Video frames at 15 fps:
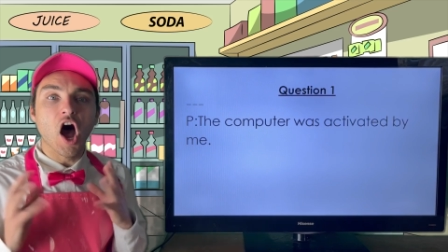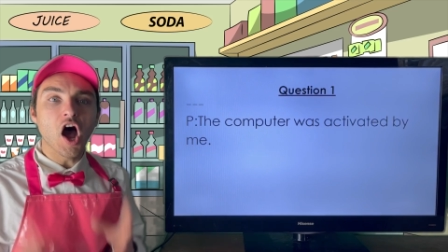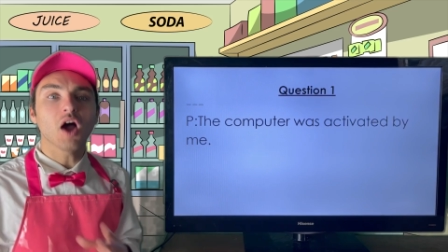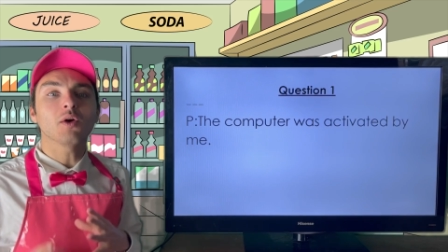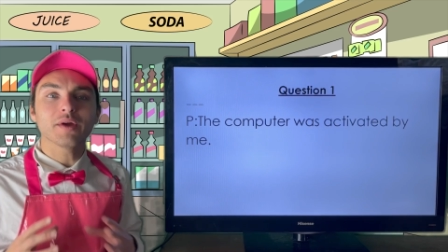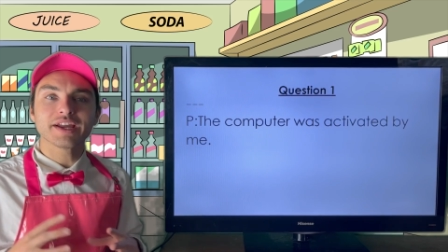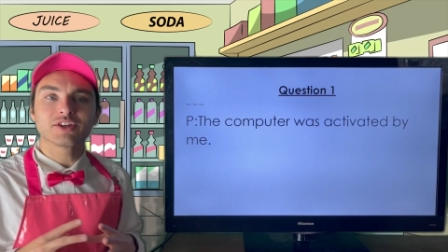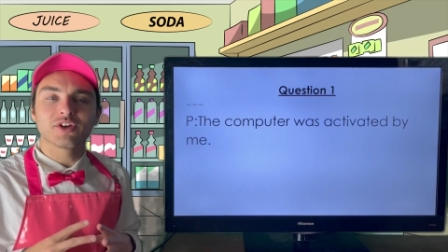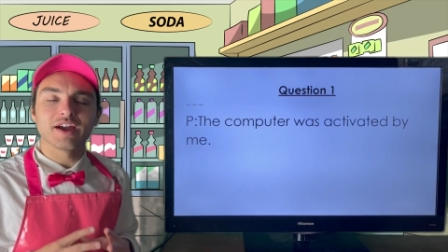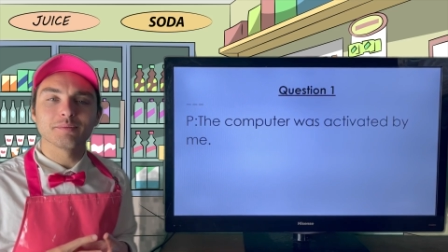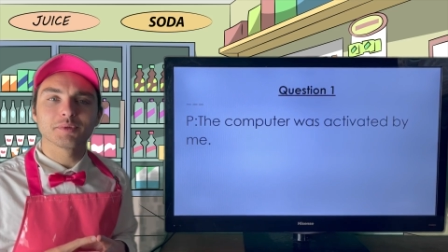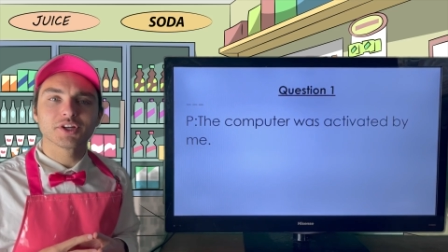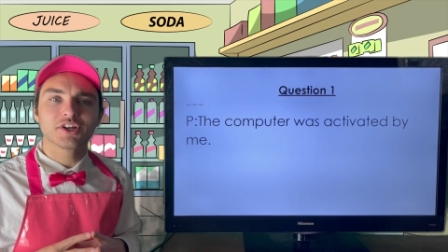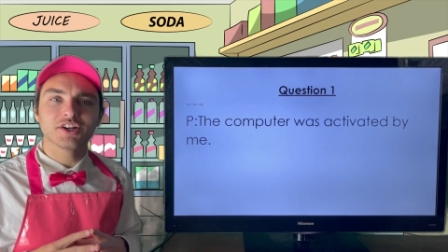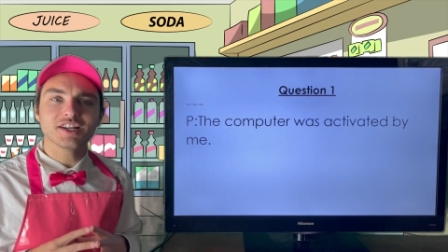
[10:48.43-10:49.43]
All right,
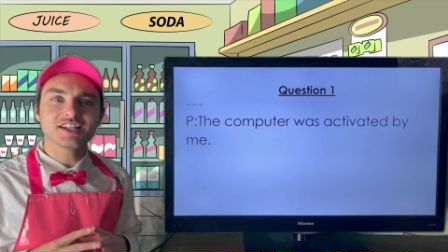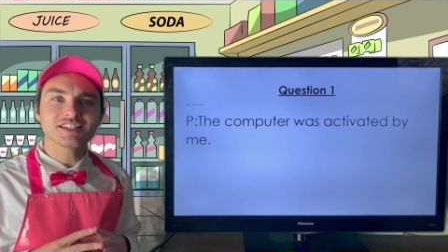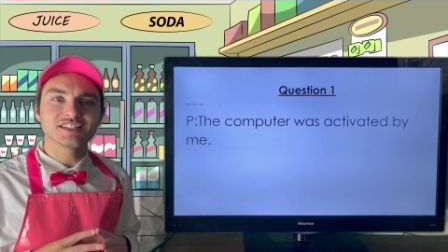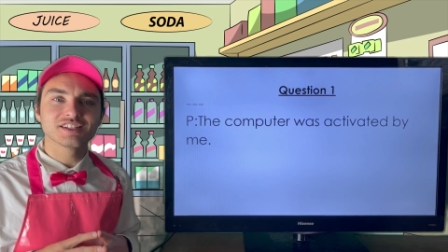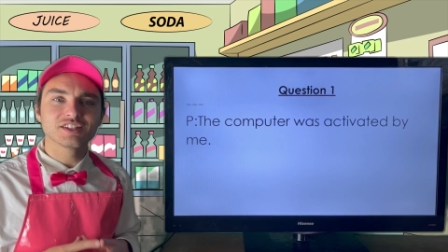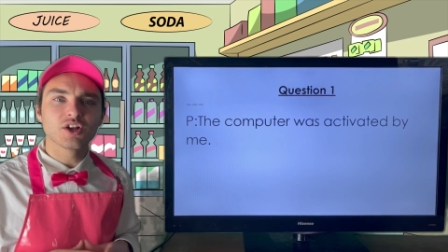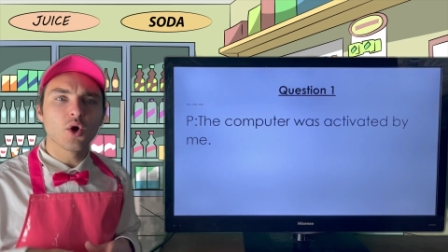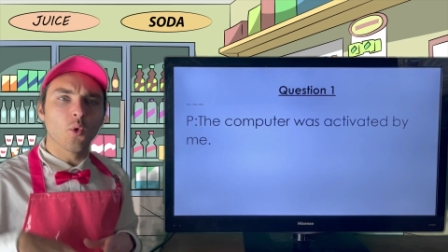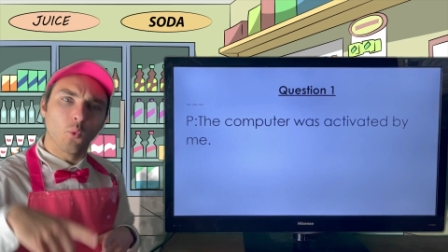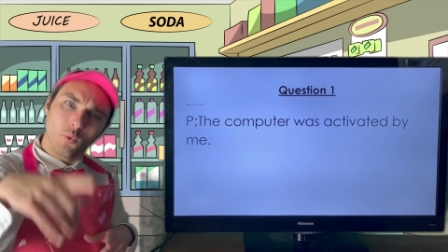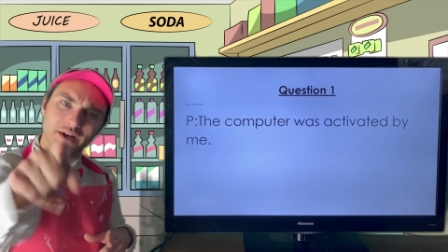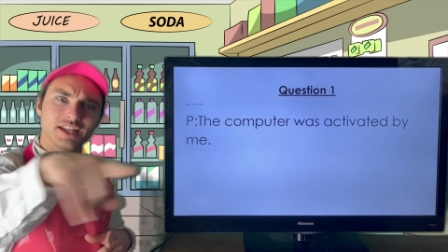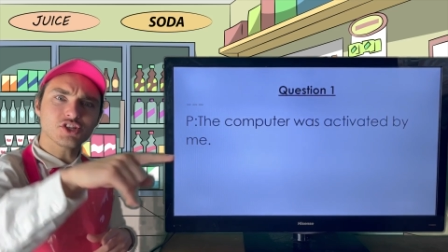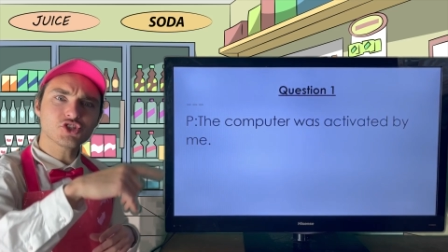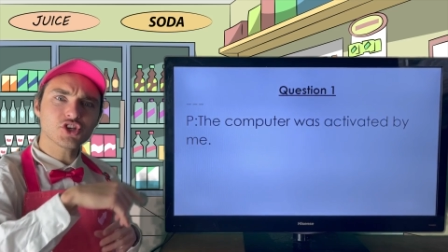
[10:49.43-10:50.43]
grammar goodies,
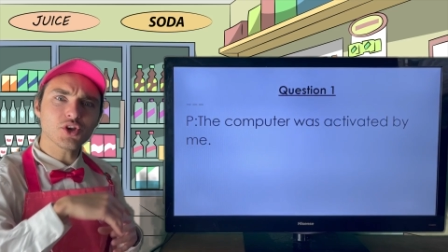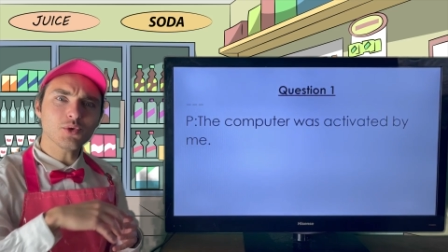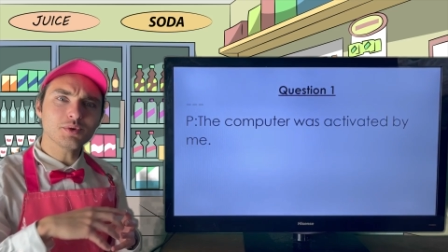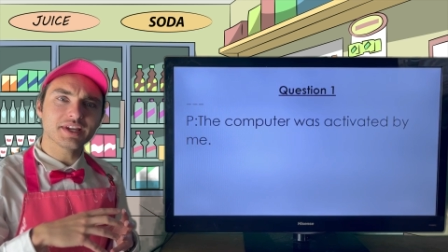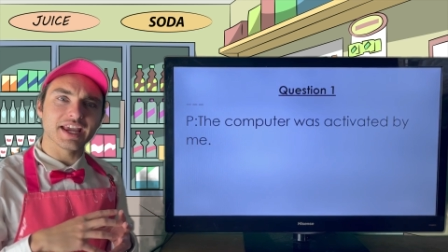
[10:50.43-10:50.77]
what did you